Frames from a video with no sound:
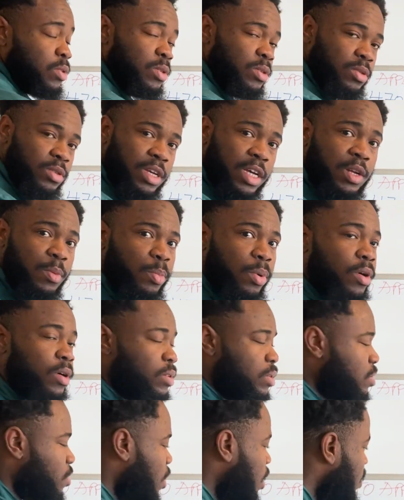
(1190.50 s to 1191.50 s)
you get the
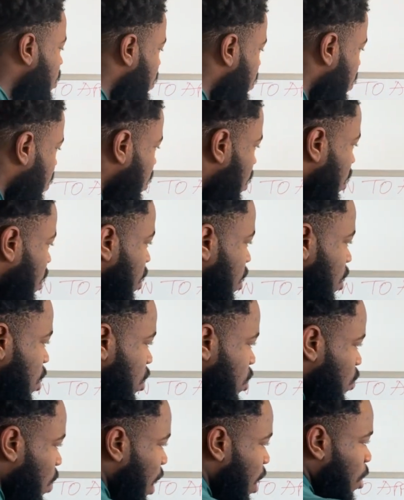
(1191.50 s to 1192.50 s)
point, right?
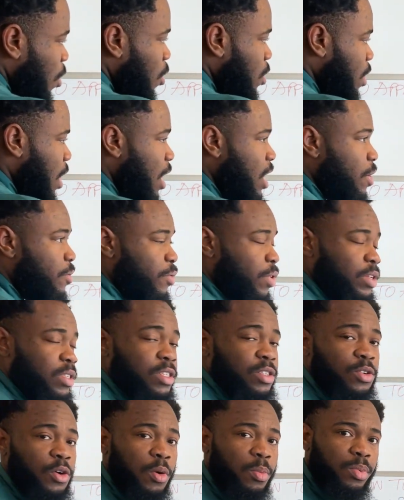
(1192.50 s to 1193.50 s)
You add
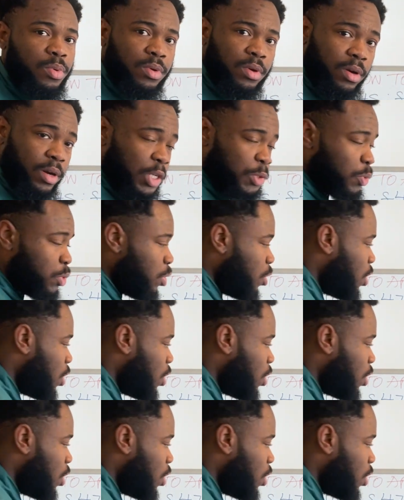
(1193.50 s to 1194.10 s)
everything up, that's what you're